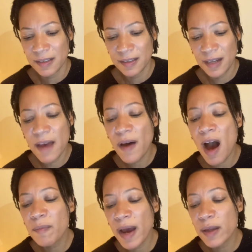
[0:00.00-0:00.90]
I have
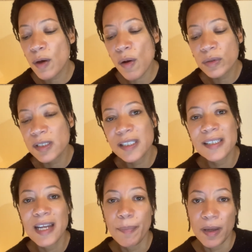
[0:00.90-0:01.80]
hung my golden
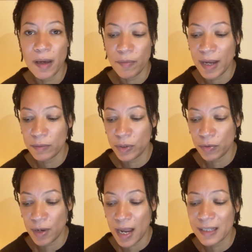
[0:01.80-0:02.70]
slipper around your
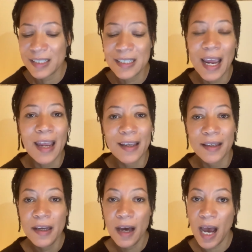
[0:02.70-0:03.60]
neck. Sing,
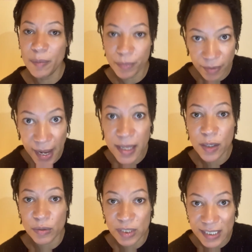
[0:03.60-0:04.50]
I pray
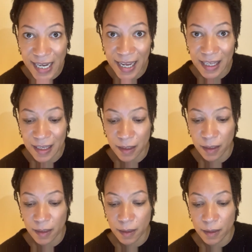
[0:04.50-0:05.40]
you, sing.
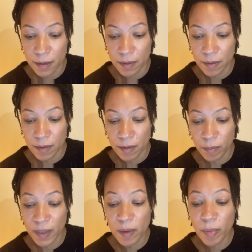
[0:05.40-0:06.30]

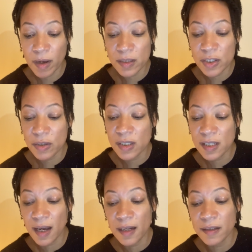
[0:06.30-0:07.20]
But the bird stood
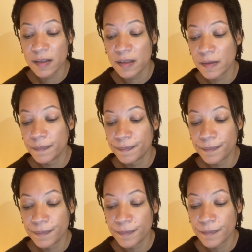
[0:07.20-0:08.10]
silent.
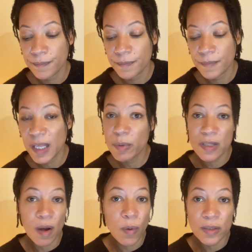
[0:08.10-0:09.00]
There was
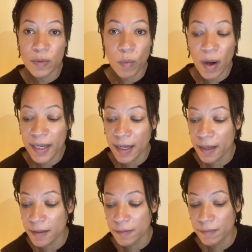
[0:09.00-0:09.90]
no one to wind
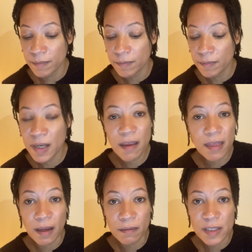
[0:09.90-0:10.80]
it,
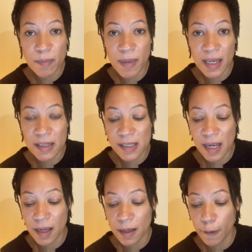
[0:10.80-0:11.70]
nothing to make it sing.